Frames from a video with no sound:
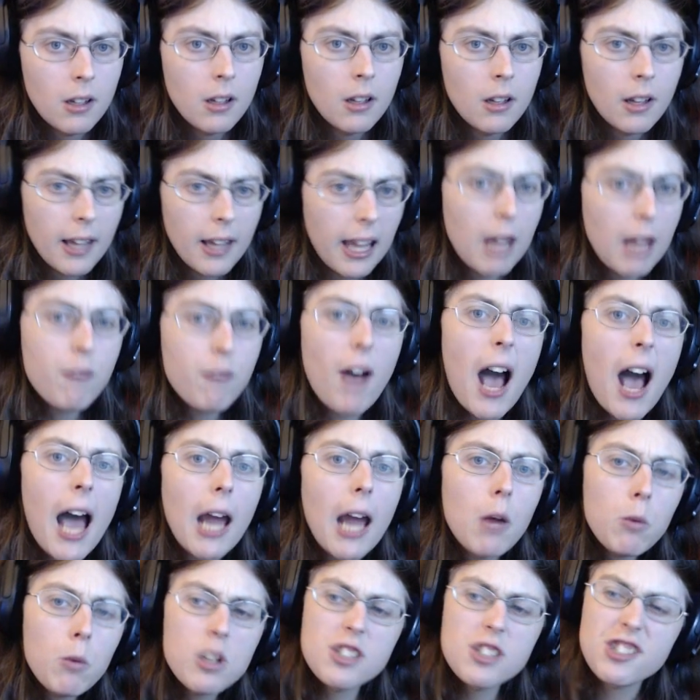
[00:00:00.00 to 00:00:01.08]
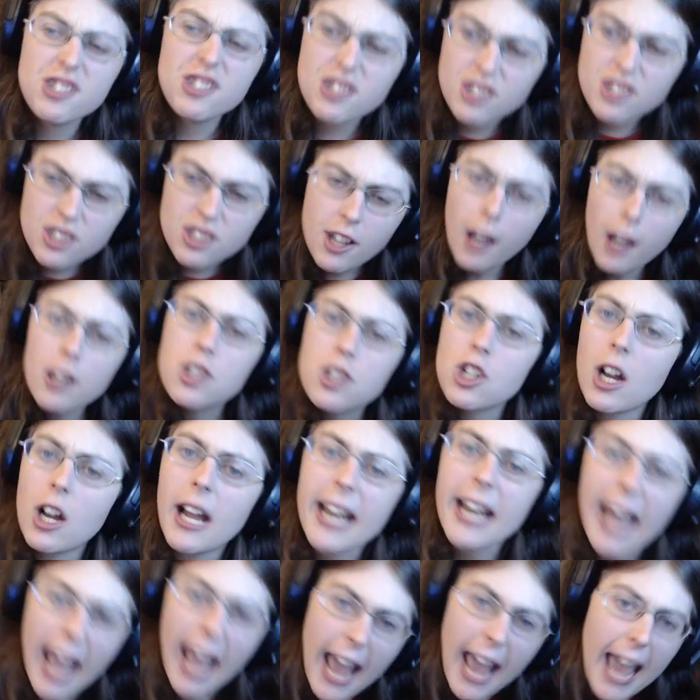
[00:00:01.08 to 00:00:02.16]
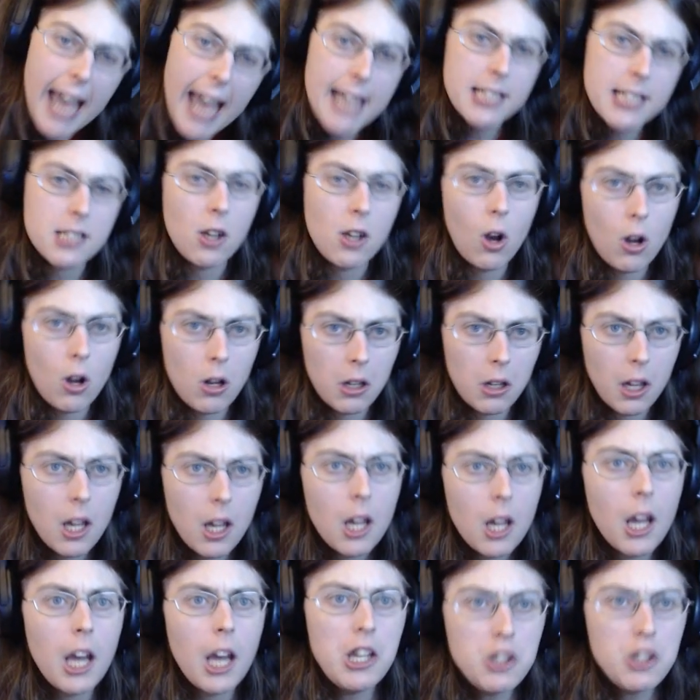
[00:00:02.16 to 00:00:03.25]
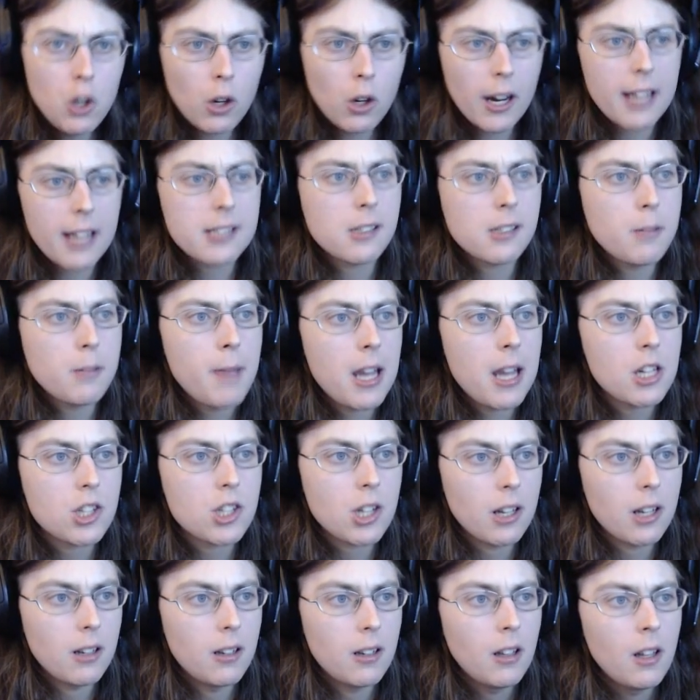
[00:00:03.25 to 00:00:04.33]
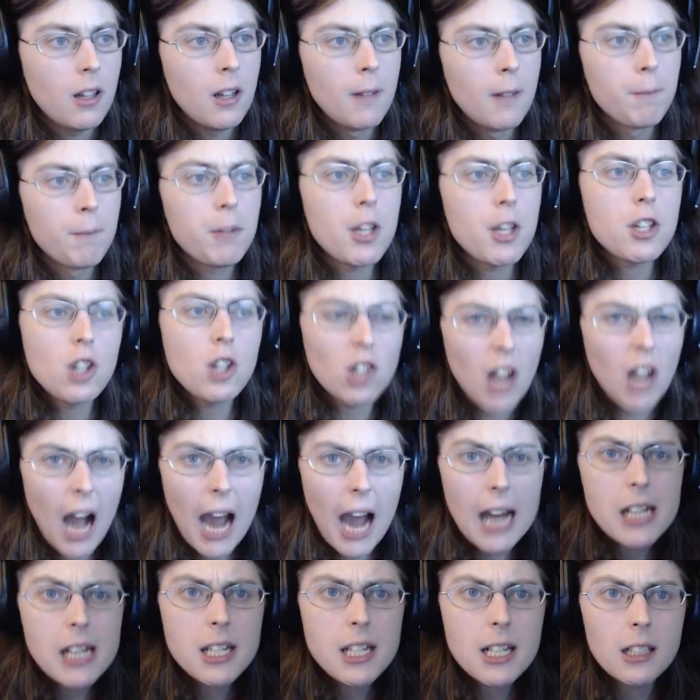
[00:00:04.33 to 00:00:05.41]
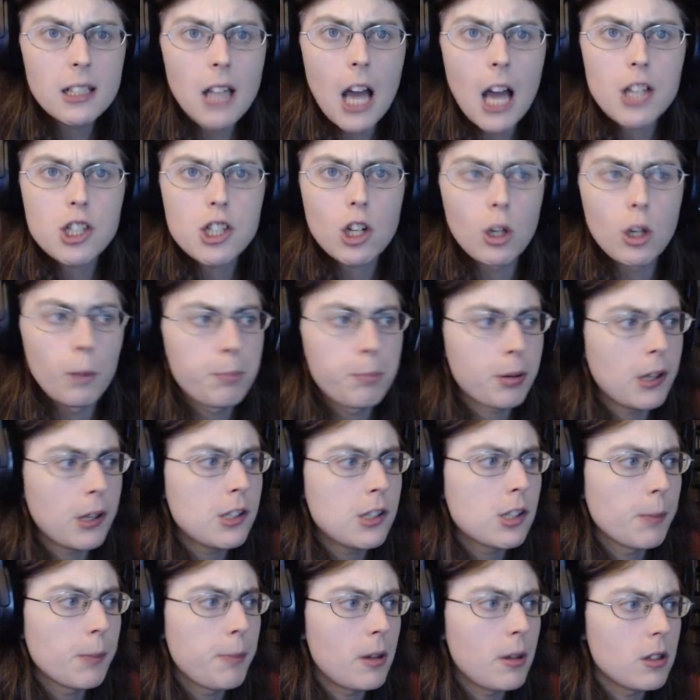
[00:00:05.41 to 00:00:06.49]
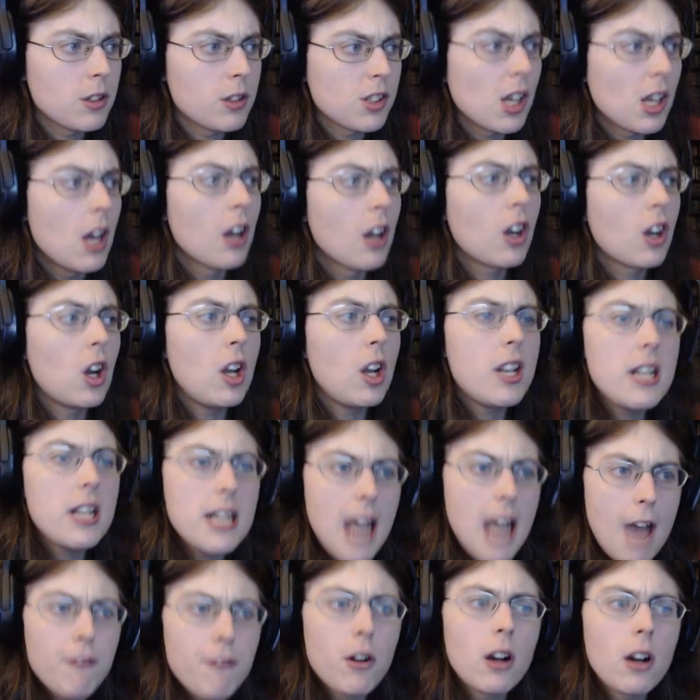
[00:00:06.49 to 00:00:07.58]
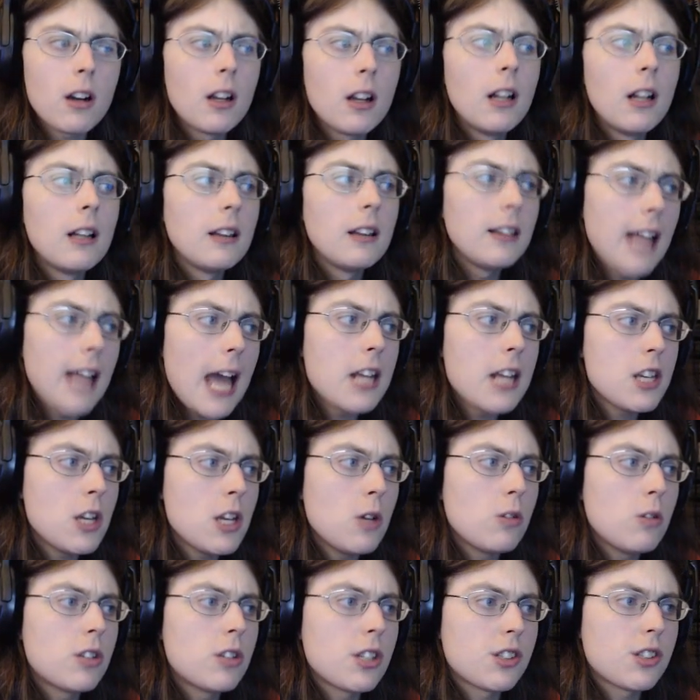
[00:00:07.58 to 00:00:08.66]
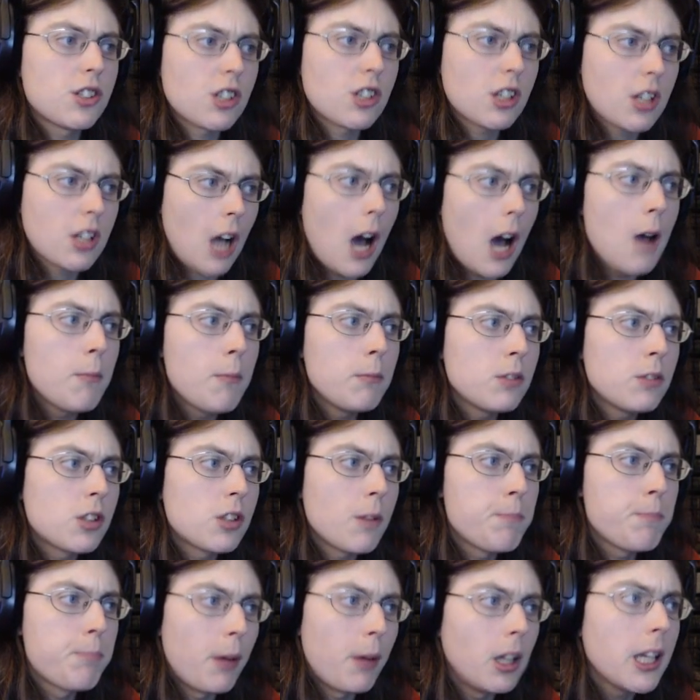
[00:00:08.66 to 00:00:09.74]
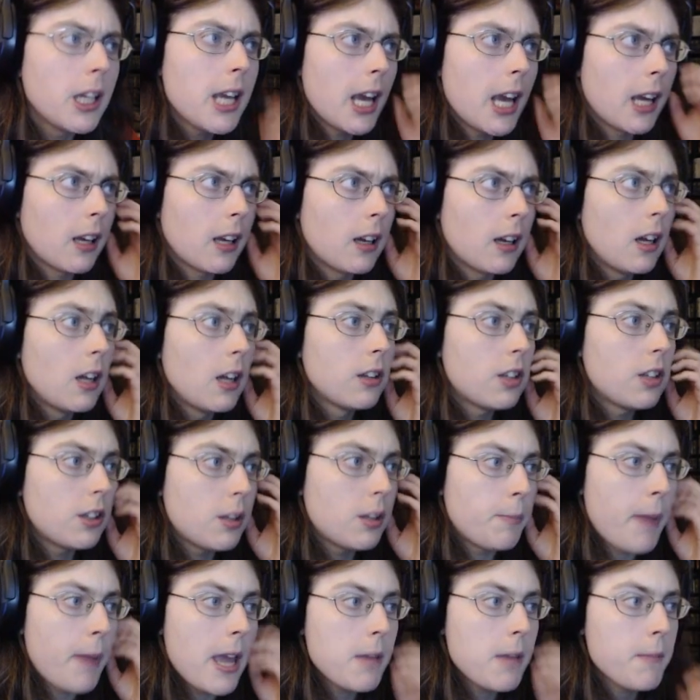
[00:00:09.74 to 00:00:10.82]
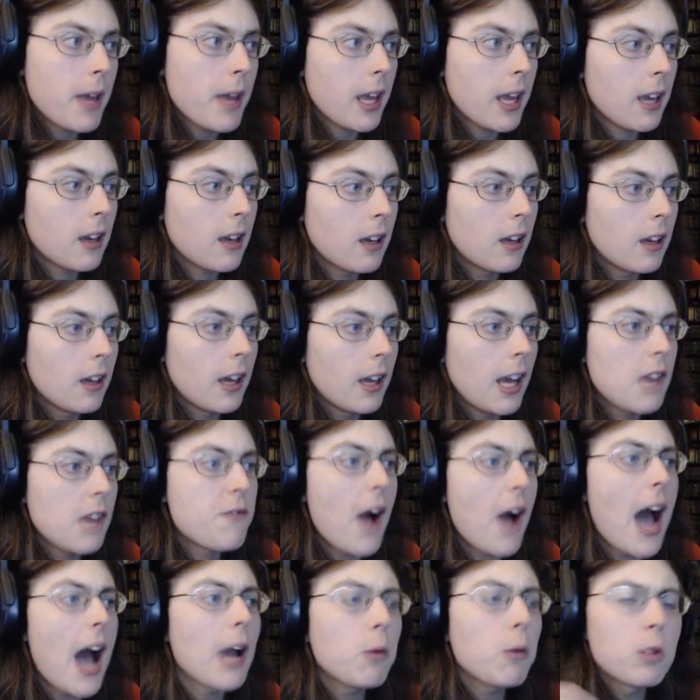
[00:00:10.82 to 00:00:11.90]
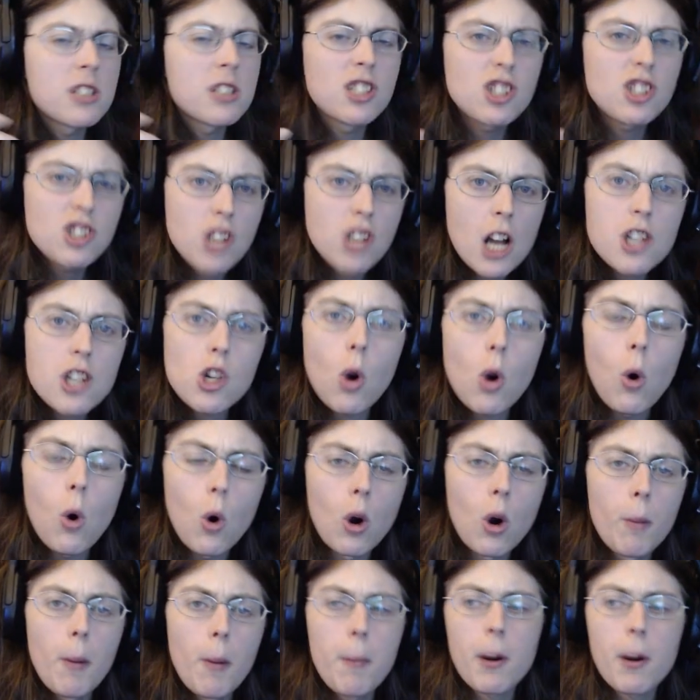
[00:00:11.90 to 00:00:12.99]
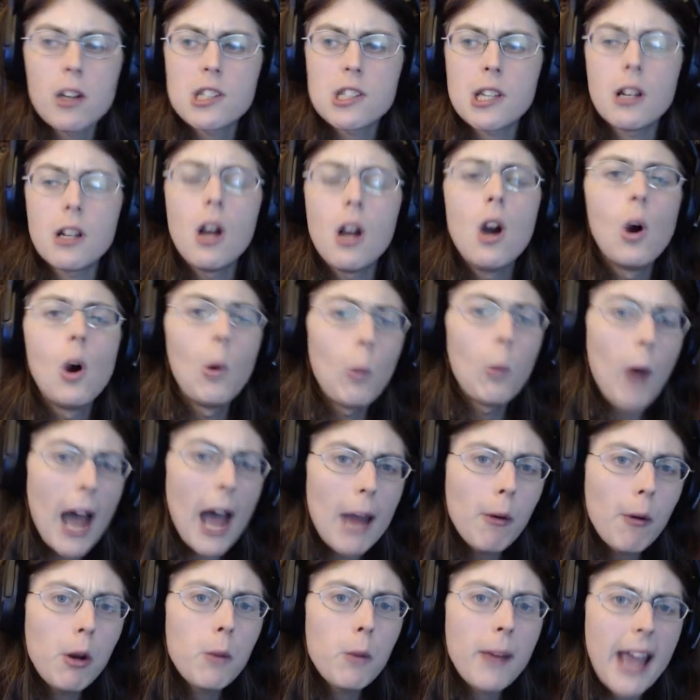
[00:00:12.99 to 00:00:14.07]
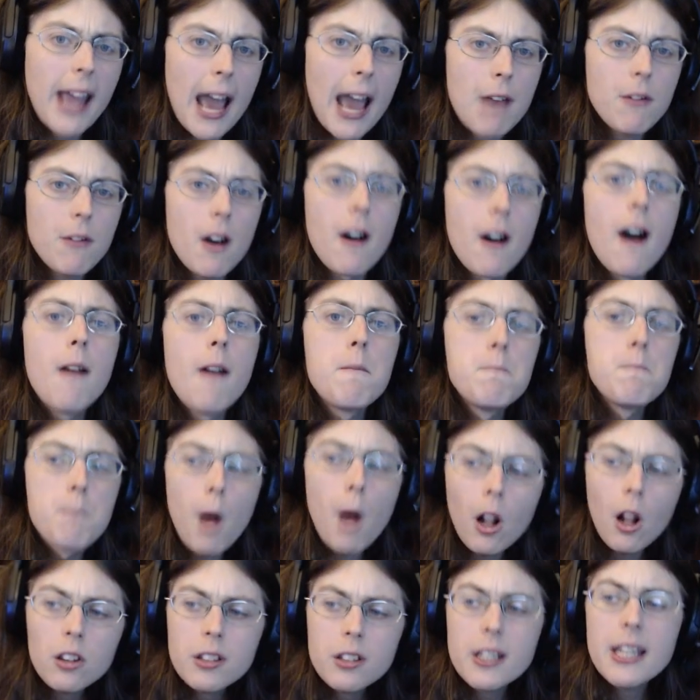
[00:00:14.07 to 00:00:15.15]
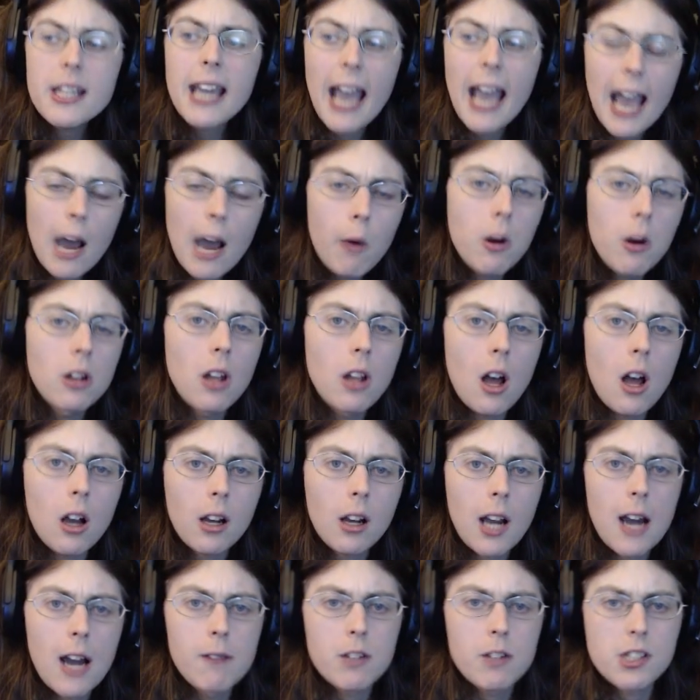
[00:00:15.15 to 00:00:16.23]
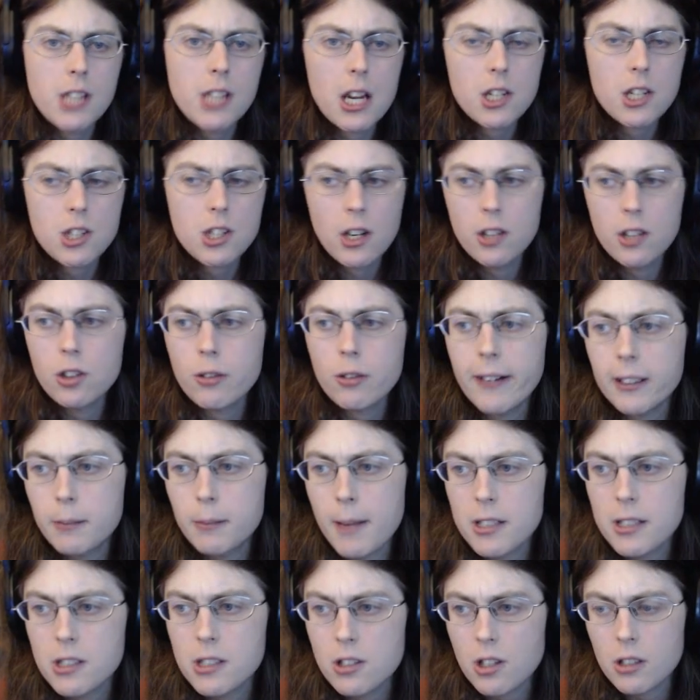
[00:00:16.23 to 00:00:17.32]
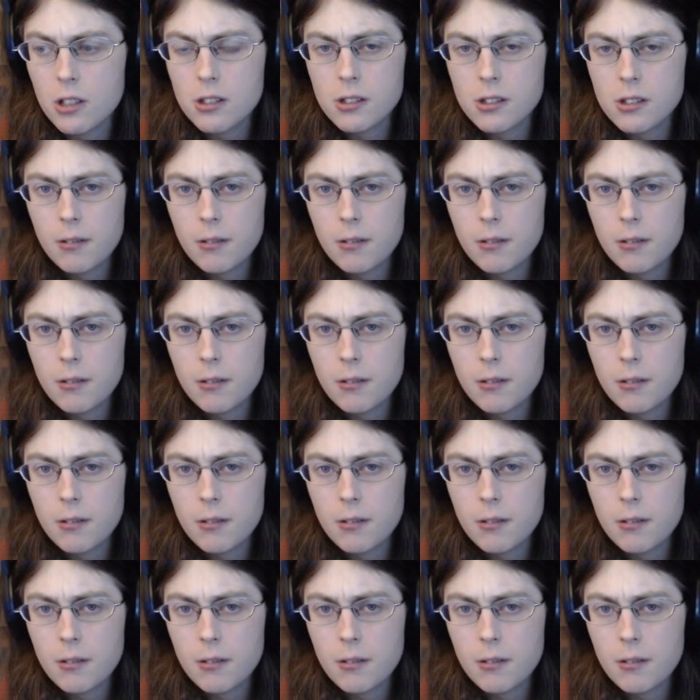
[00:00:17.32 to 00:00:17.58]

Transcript: If I was such an asshole, in your estimation, that your ideological principles could never let you to succumb to bullying to debate me, if I were such a horrible person, why would we have a multi-hour-long conversation in direct messages?